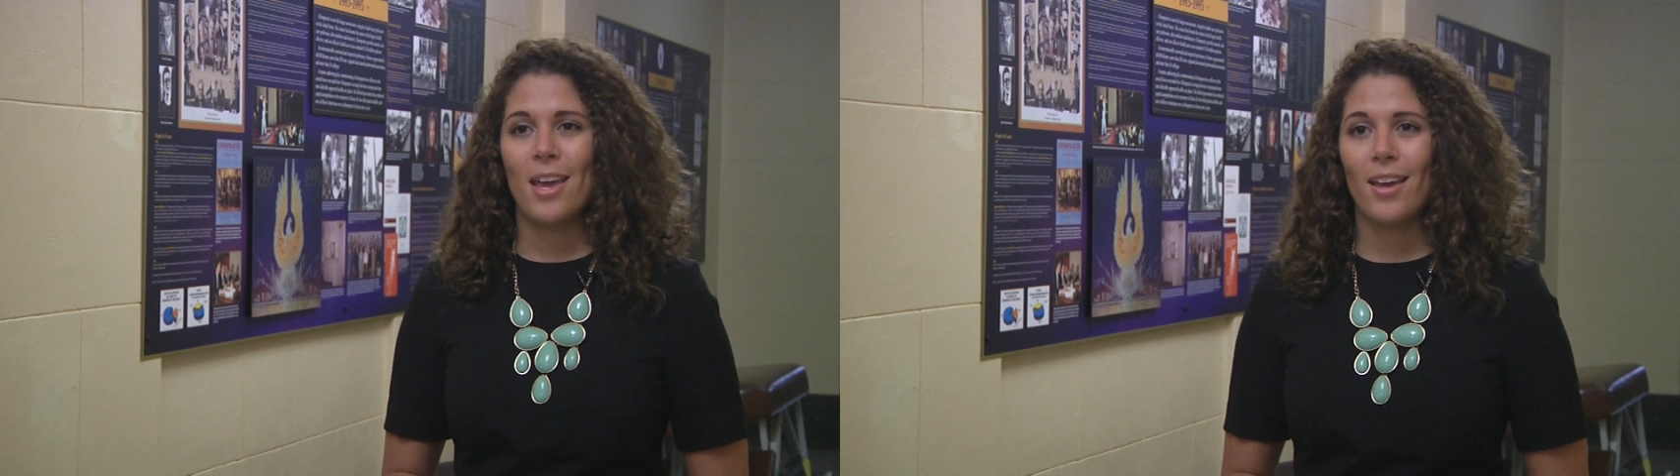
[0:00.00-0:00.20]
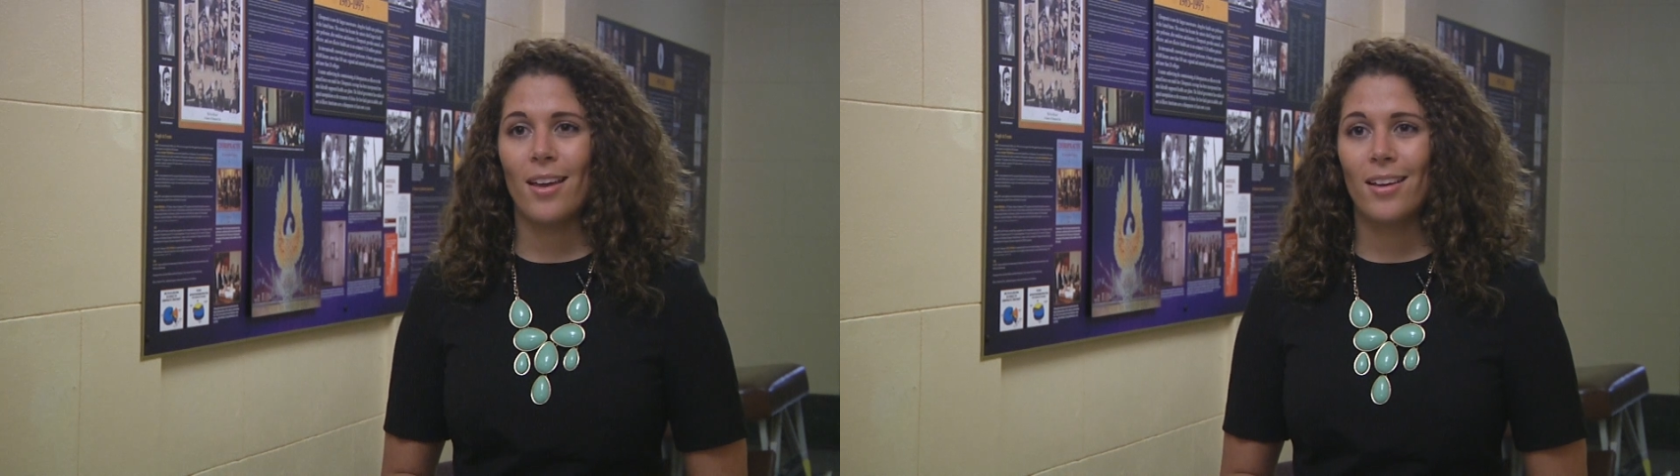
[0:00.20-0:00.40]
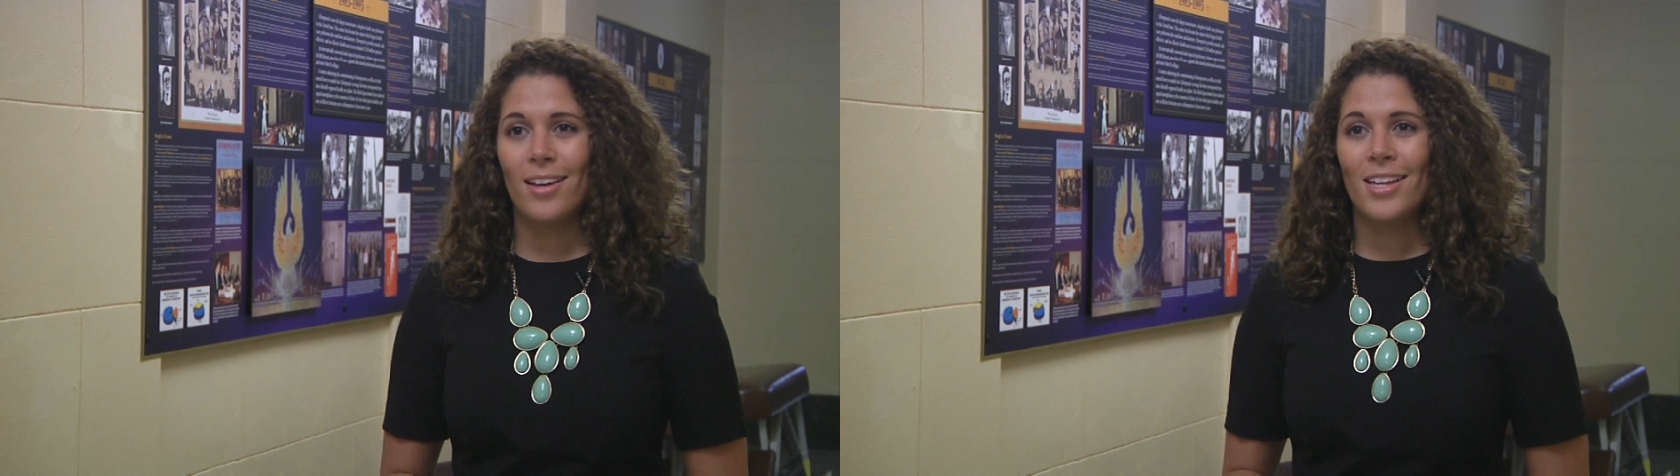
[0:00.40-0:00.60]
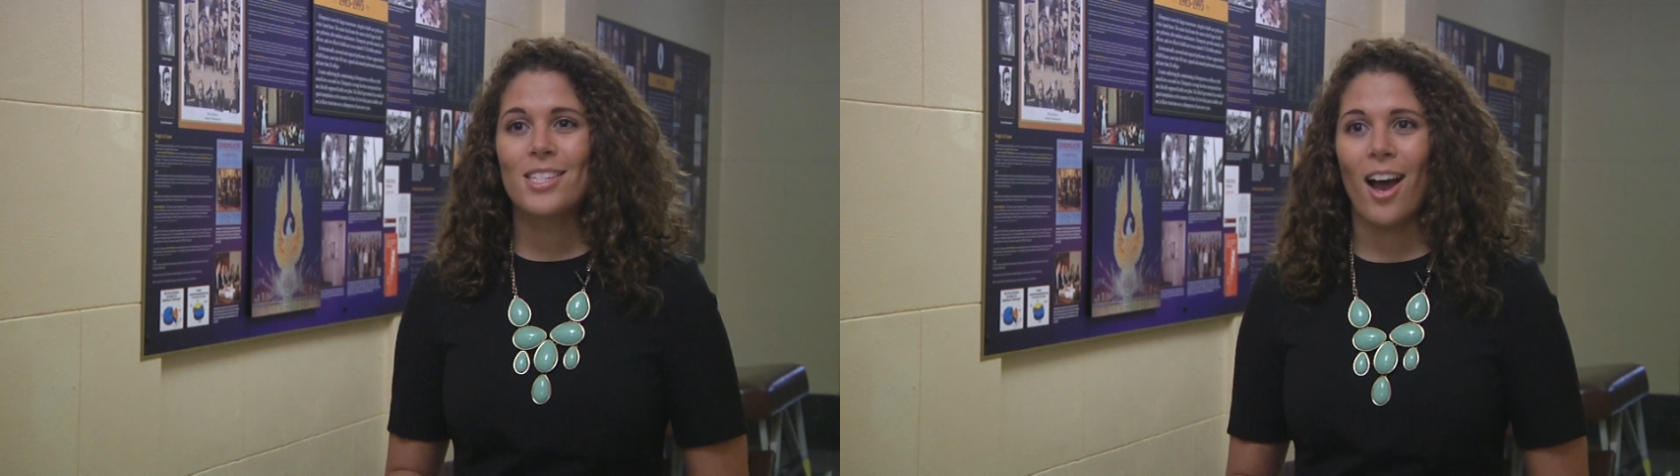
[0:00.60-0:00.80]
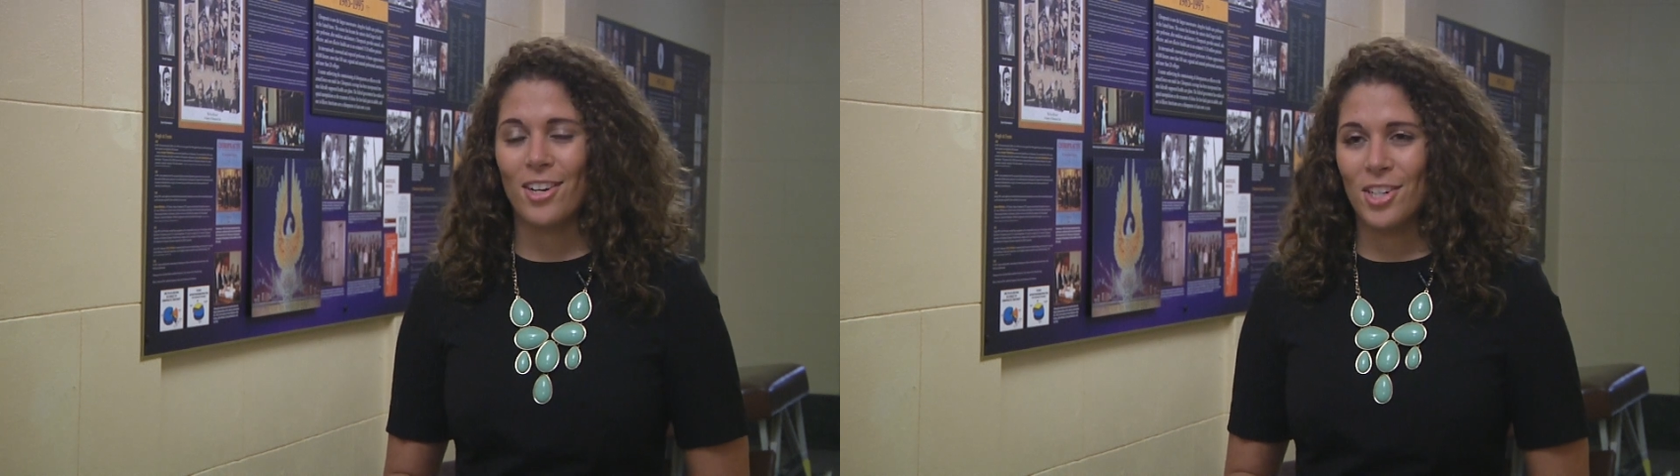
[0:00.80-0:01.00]
being a
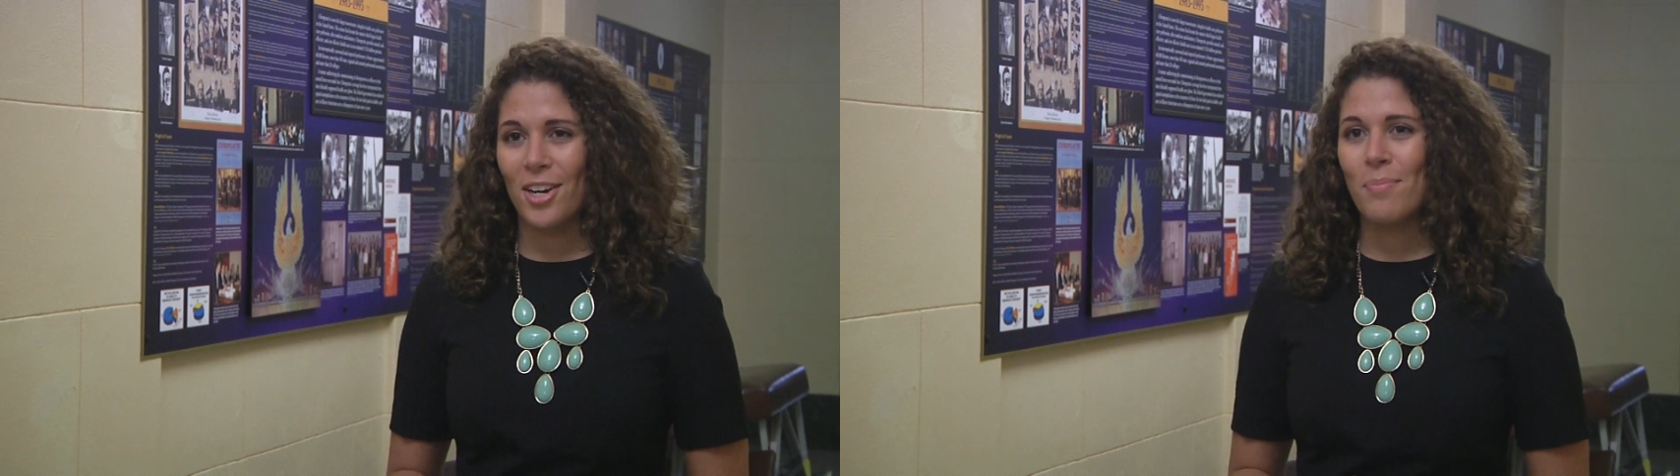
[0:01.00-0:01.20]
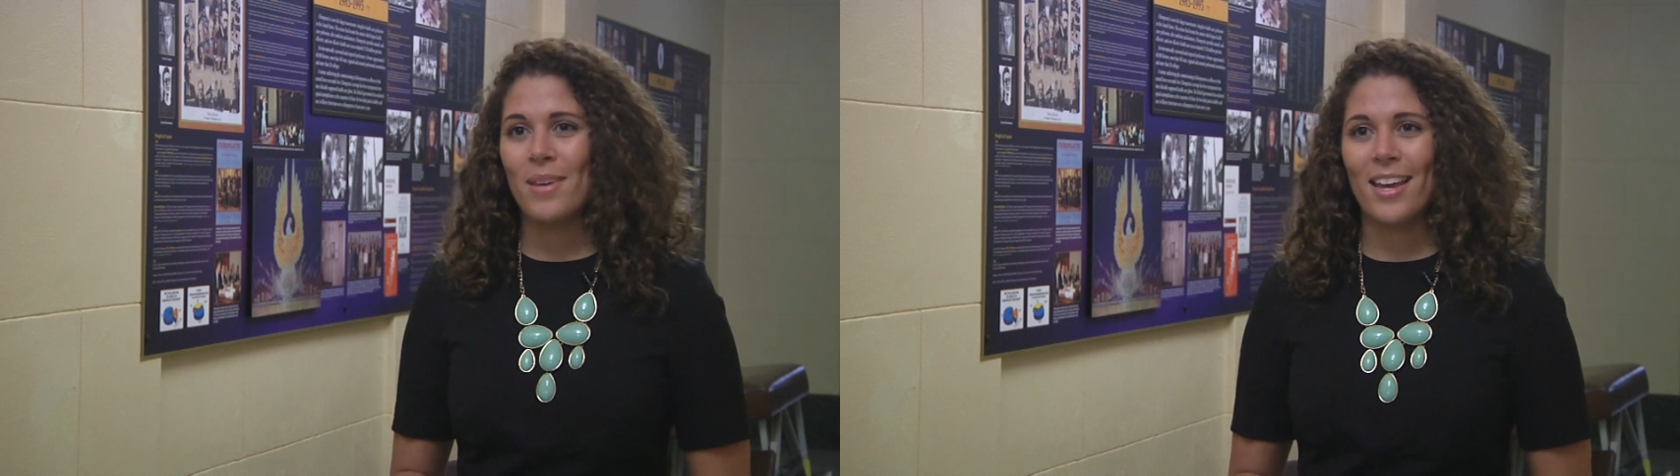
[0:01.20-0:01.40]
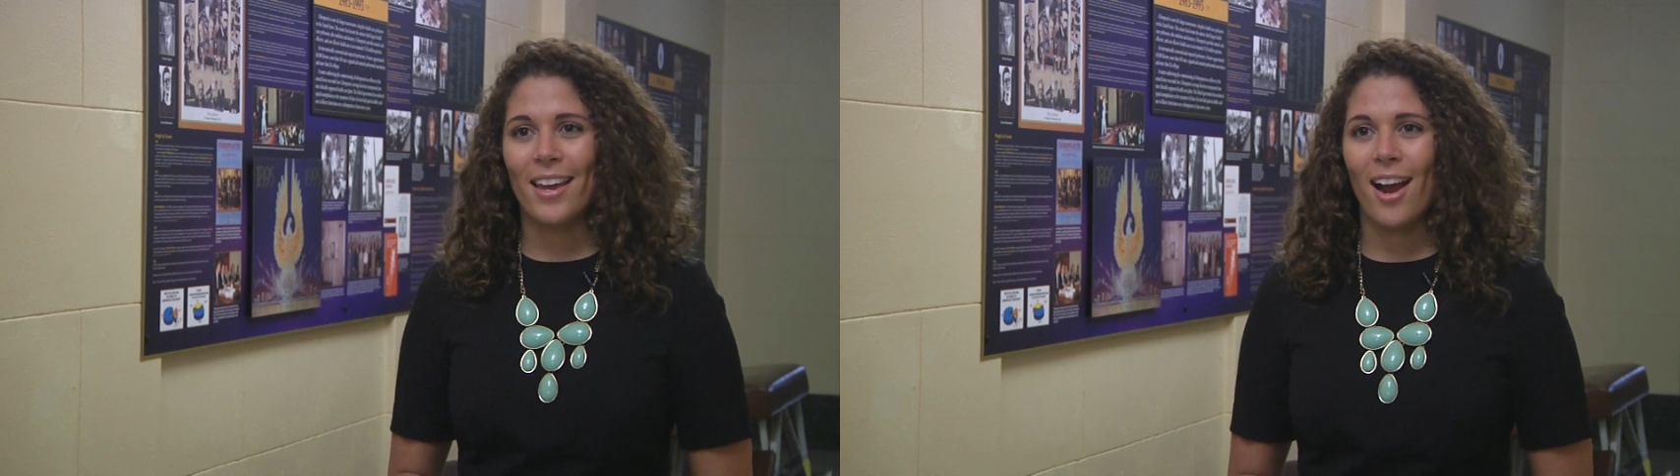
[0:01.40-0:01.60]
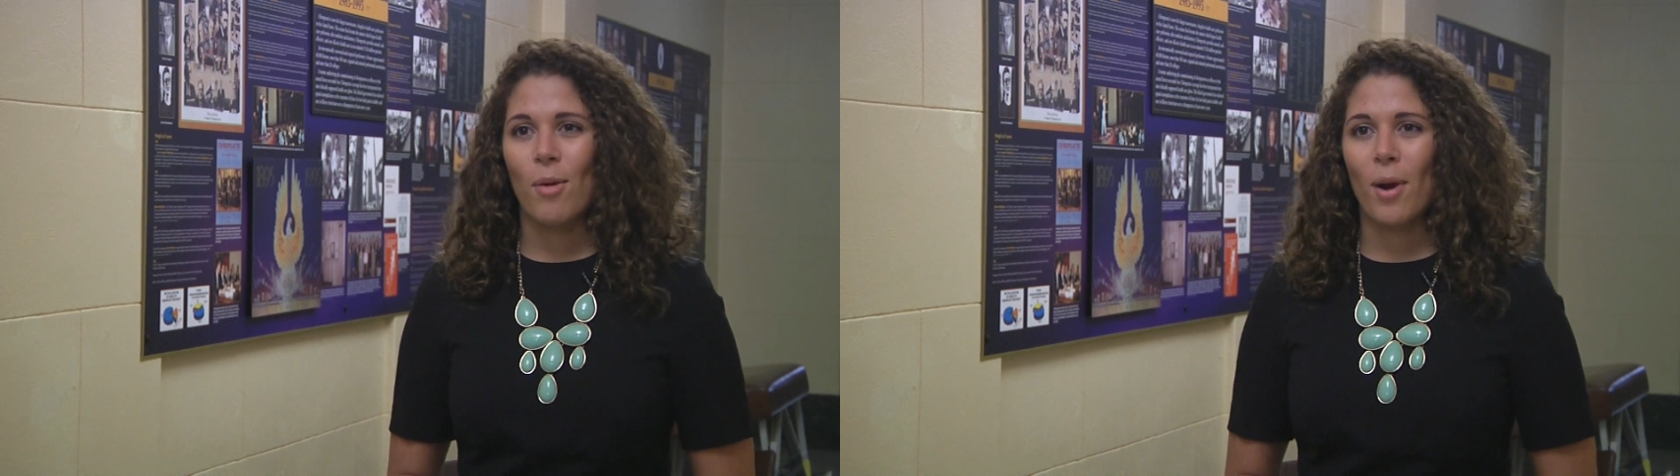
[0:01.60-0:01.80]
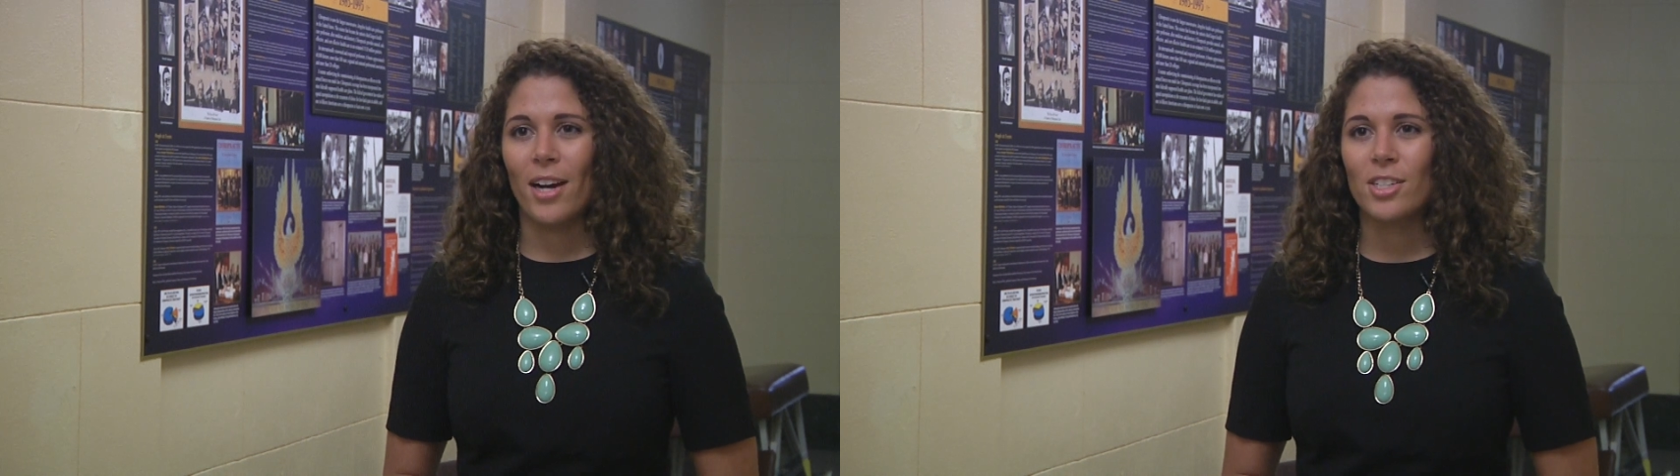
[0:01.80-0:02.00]
doctor and being a
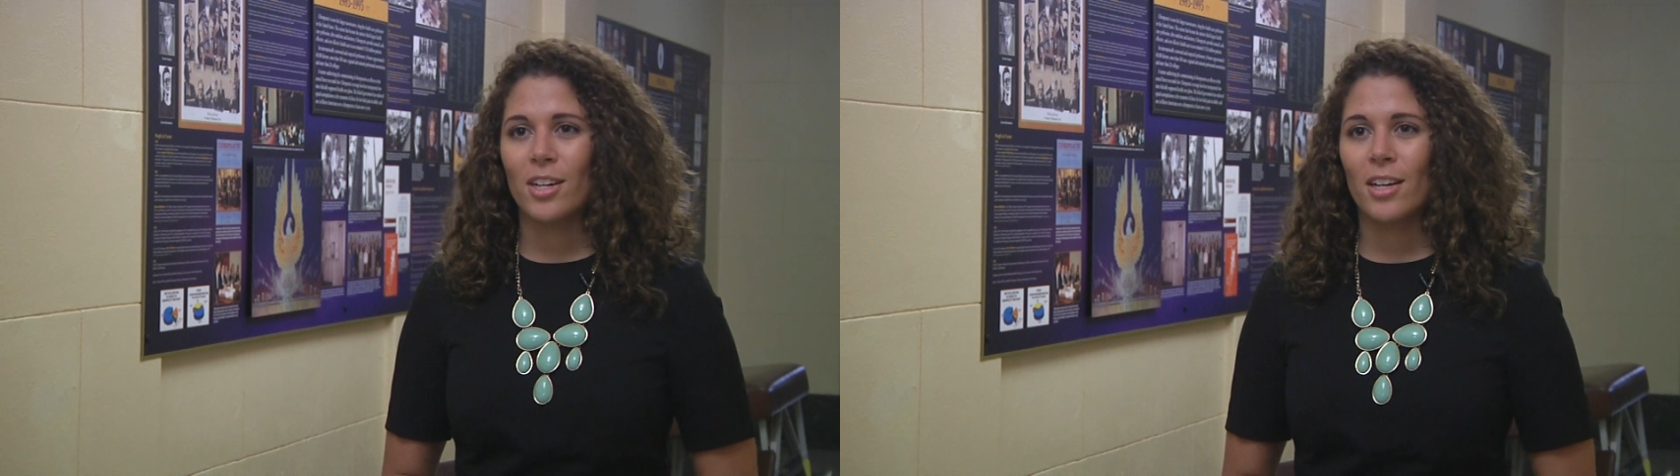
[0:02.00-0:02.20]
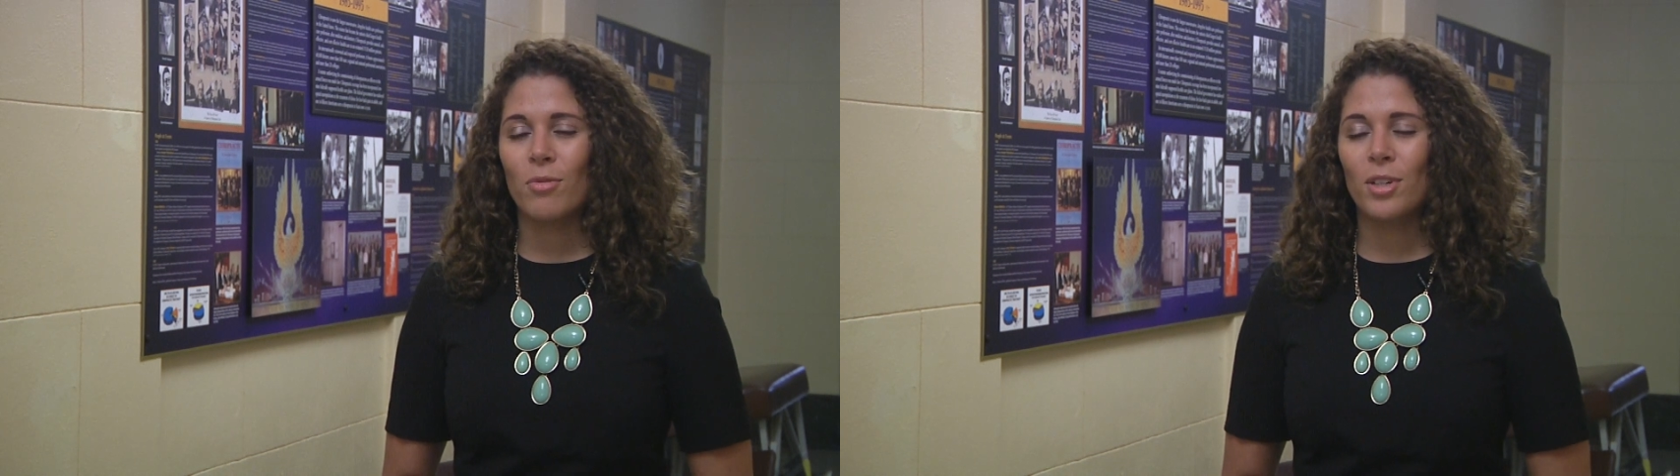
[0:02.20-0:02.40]
chiropractor.